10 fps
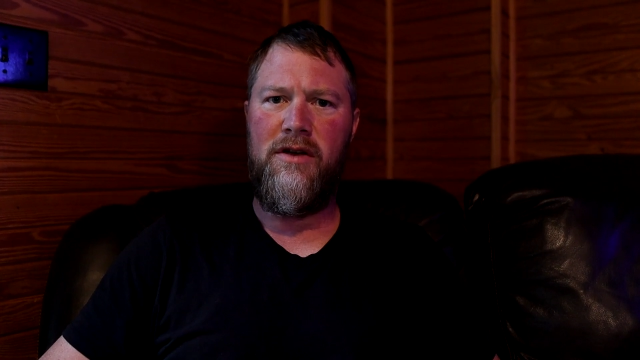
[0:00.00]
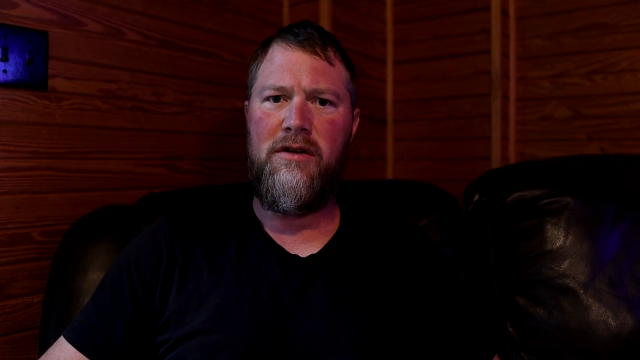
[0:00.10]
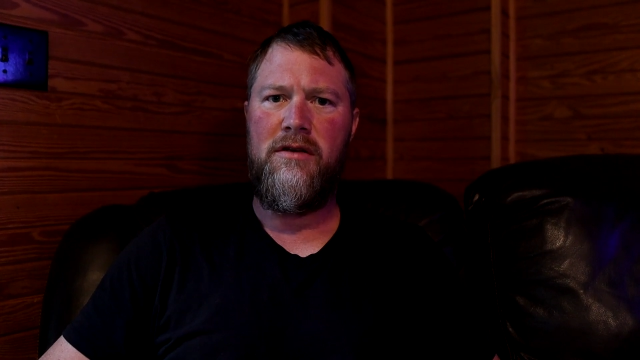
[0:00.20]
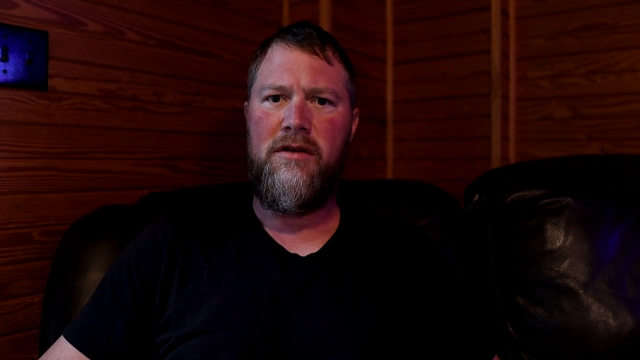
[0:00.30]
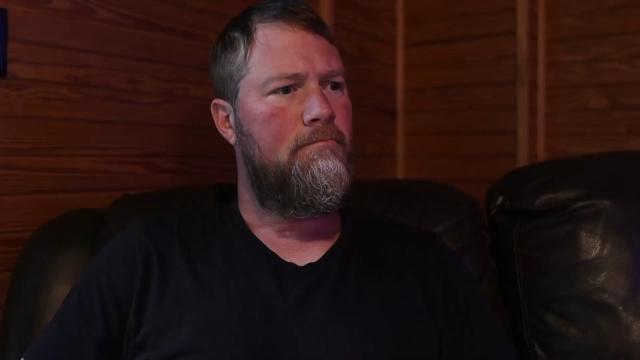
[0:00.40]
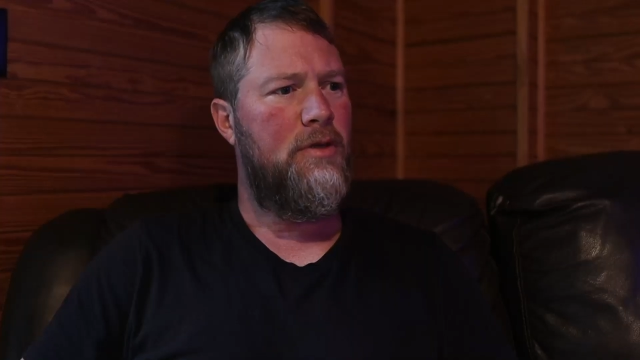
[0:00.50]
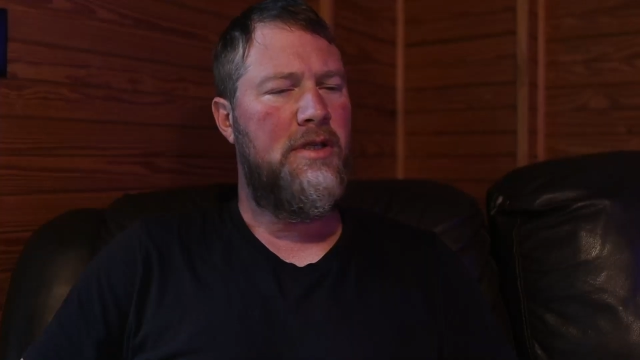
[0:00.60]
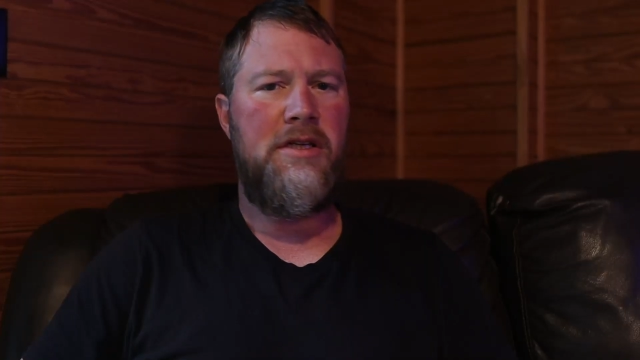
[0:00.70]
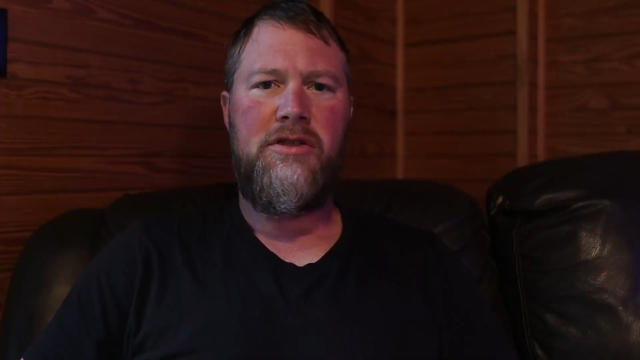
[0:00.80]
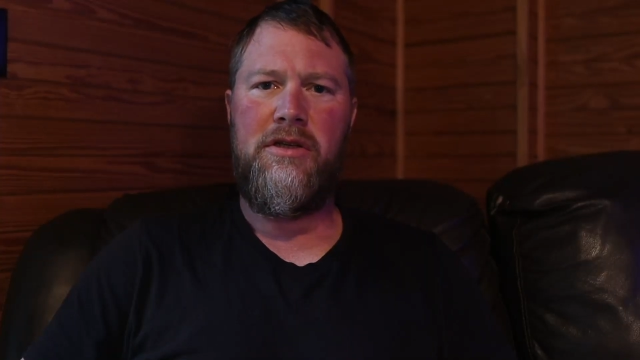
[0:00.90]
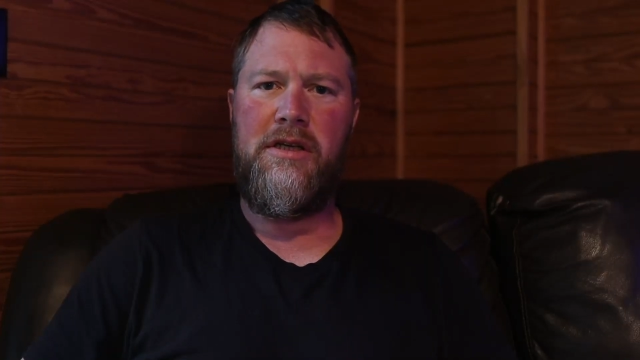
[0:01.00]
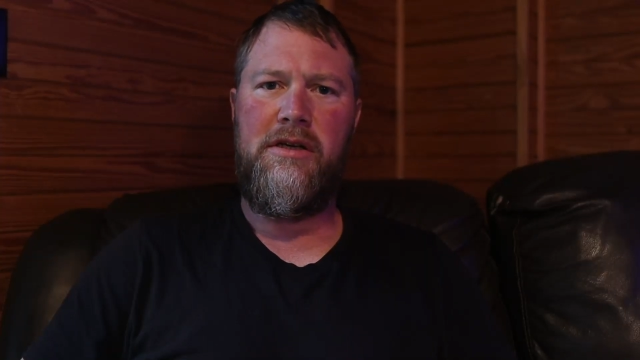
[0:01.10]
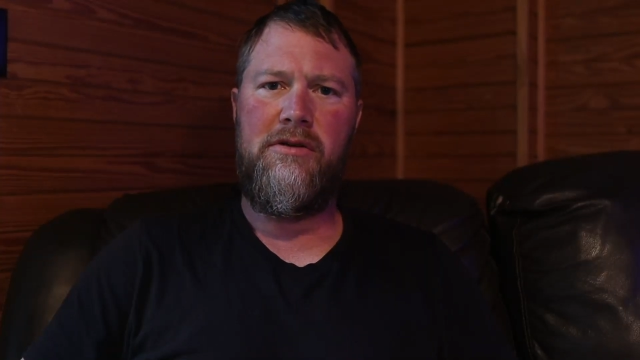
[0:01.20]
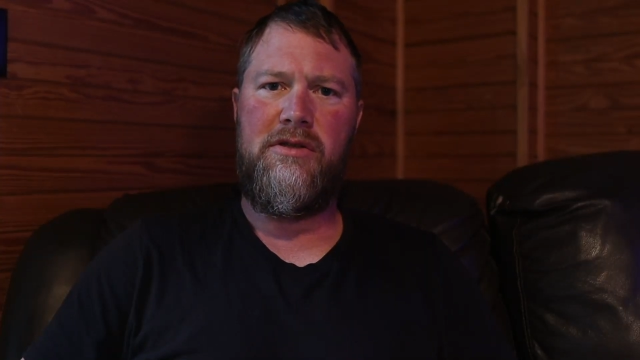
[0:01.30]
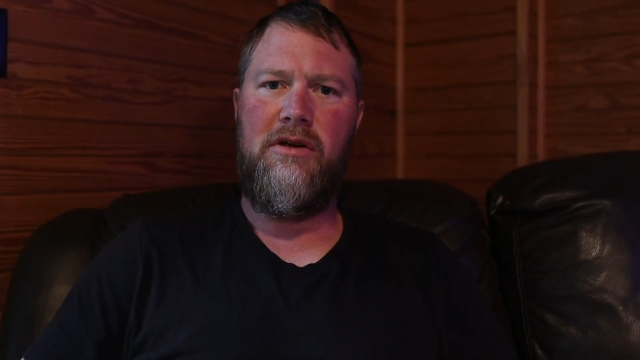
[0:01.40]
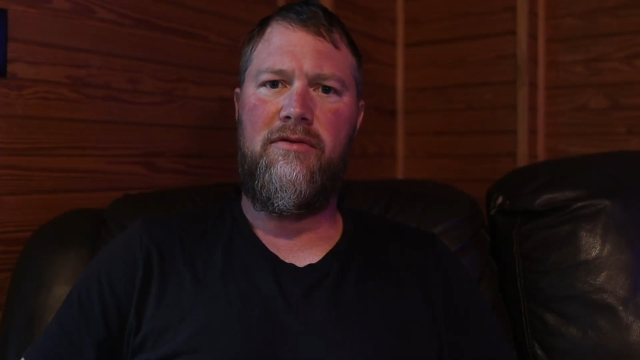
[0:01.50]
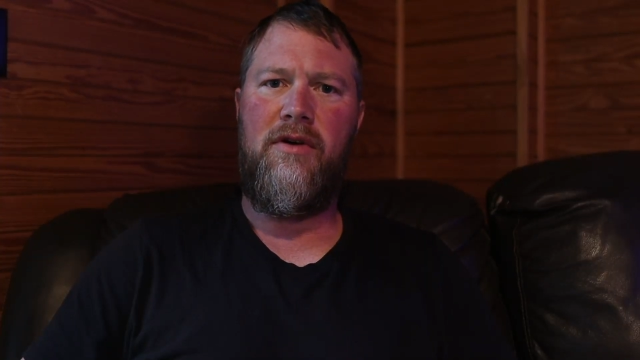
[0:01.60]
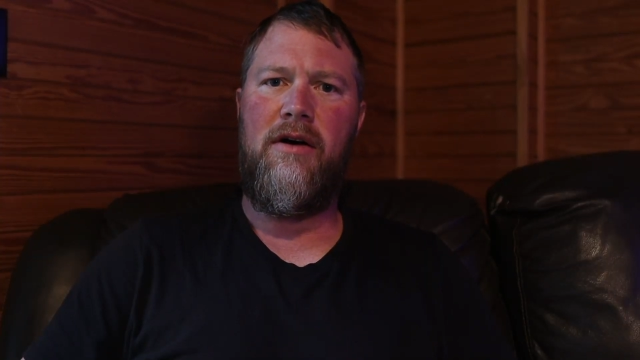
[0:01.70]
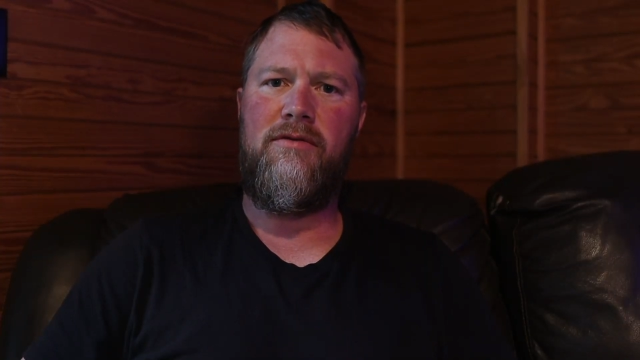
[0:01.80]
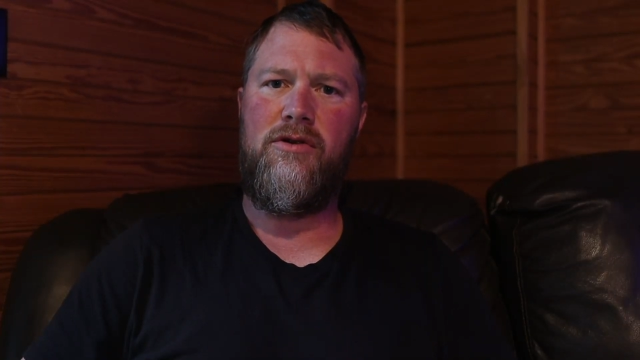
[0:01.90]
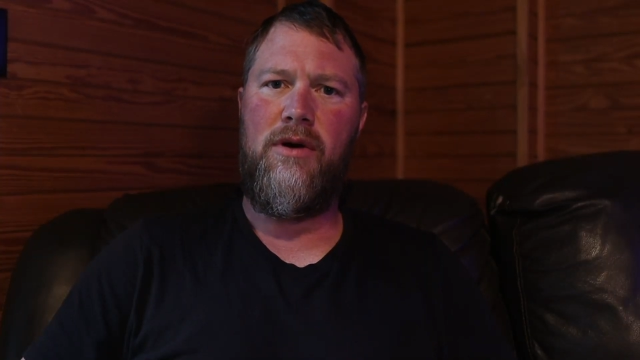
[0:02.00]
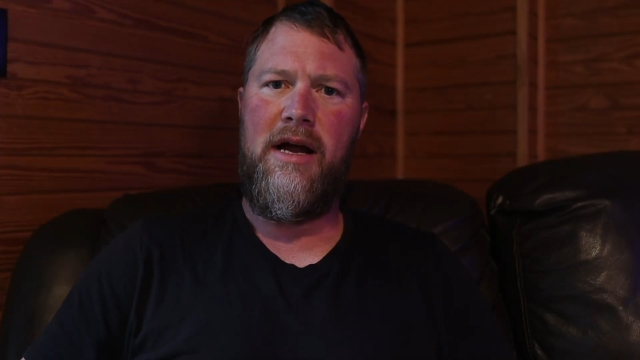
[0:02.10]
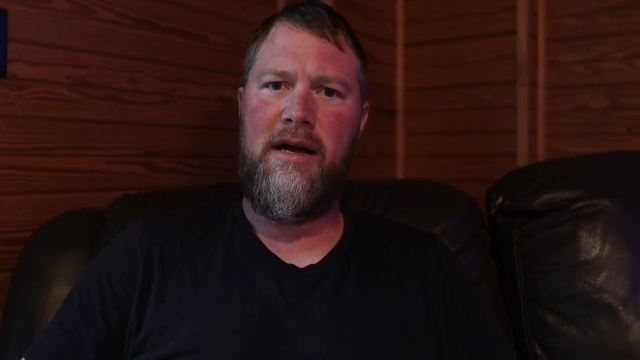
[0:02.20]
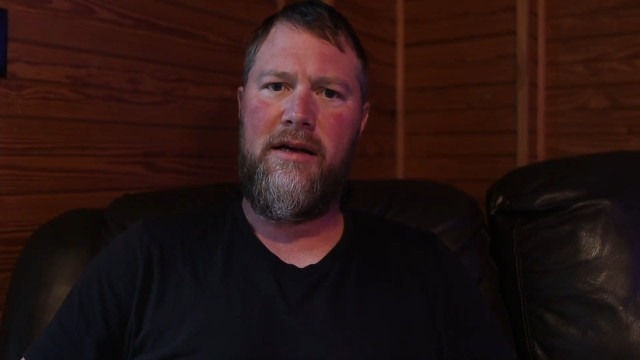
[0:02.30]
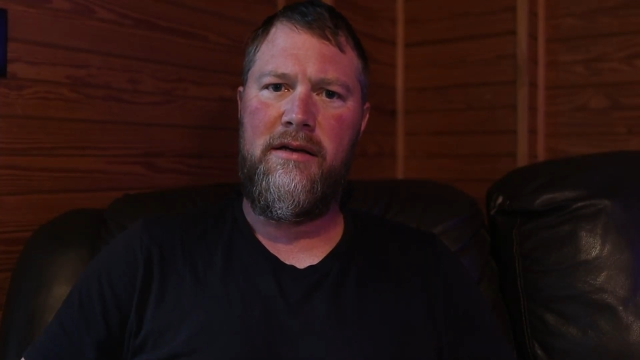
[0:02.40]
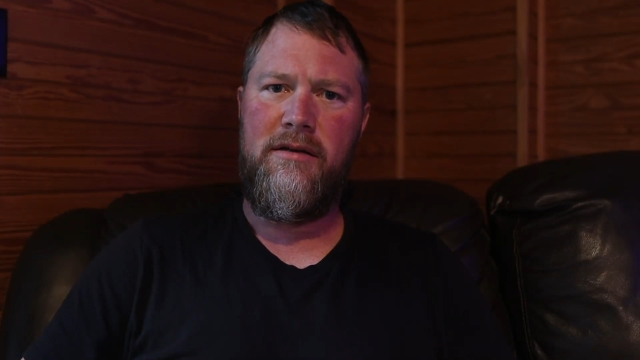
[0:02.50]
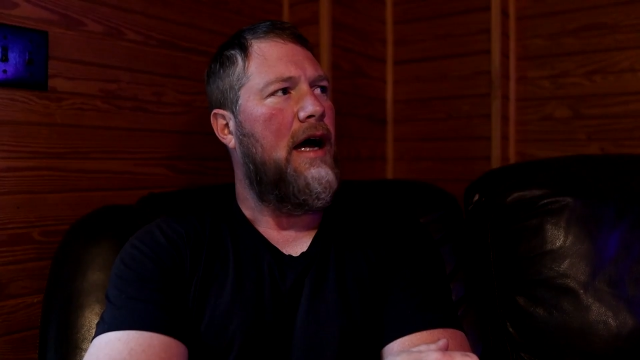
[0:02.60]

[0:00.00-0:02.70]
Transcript: and potentially get yourself off track.